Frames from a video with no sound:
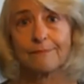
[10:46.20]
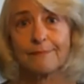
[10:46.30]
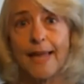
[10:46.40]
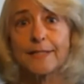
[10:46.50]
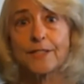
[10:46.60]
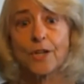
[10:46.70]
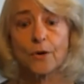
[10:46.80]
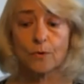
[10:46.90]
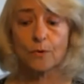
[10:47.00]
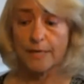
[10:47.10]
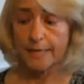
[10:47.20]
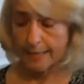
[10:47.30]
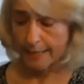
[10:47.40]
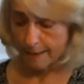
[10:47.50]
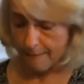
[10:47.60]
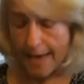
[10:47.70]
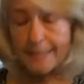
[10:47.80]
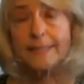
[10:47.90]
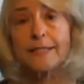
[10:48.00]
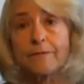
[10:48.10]
And so
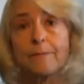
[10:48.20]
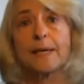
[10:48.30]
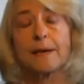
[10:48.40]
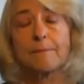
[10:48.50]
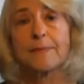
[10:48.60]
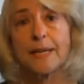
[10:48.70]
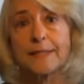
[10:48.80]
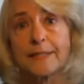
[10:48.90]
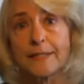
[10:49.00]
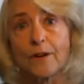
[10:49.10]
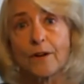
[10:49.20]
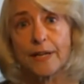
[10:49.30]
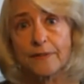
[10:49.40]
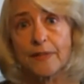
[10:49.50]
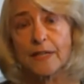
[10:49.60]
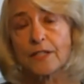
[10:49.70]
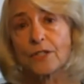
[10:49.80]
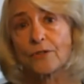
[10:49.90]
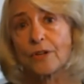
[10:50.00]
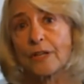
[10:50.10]
patents have become necessary in the
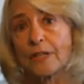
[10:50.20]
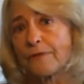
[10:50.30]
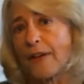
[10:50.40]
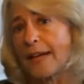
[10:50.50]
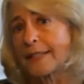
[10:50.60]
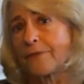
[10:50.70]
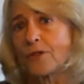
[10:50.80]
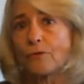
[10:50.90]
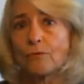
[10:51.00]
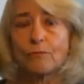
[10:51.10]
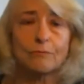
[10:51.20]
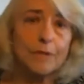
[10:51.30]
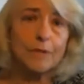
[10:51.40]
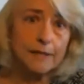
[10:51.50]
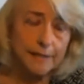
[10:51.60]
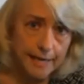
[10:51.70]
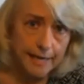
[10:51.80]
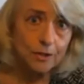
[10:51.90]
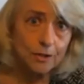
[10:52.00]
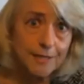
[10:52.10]
industry. In fact, if you
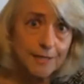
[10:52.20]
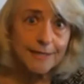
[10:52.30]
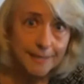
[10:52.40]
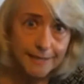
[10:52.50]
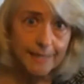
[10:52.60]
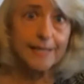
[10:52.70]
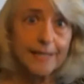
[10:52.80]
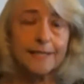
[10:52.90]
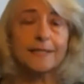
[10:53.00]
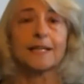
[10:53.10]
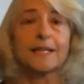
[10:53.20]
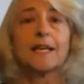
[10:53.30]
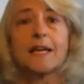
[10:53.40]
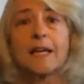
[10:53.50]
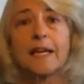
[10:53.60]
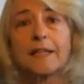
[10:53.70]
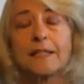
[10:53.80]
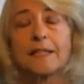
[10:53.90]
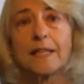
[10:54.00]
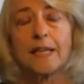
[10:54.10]
again look at studies
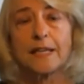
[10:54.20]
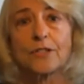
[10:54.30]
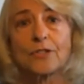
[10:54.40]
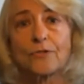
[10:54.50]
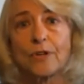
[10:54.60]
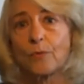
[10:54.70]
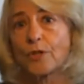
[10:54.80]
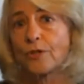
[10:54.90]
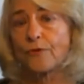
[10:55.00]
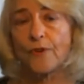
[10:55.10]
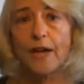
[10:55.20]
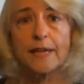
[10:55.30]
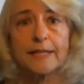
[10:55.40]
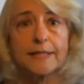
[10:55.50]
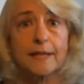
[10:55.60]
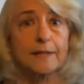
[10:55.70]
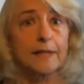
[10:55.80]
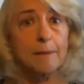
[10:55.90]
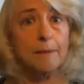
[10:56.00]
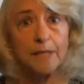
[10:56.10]
in the industry, what you find is that the
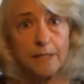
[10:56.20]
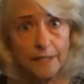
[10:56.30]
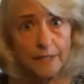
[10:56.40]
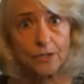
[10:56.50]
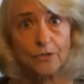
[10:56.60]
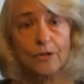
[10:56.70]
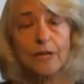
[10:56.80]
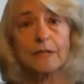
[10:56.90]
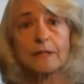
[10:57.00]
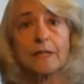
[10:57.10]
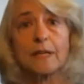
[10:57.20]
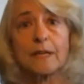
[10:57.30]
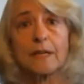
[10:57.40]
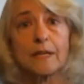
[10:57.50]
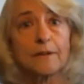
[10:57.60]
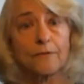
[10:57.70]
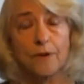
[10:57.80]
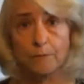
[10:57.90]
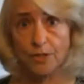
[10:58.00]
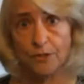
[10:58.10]
chemical industry and the
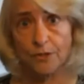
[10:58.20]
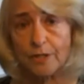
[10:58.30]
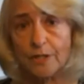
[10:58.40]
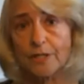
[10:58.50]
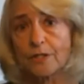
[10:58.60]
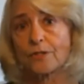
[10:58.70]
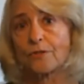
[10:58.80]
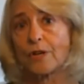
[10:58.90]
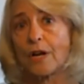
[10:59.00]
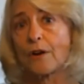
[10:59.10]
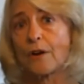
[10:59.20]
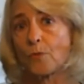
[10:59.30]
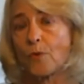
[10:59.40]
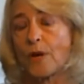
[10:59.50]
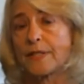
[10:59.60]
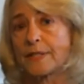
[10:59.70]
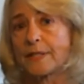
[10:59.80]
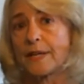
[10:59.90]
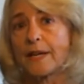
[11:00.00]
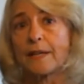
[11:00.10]
pharmaceutical industry are the ones
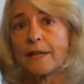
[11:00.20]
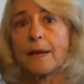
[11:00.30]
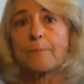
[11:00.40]
that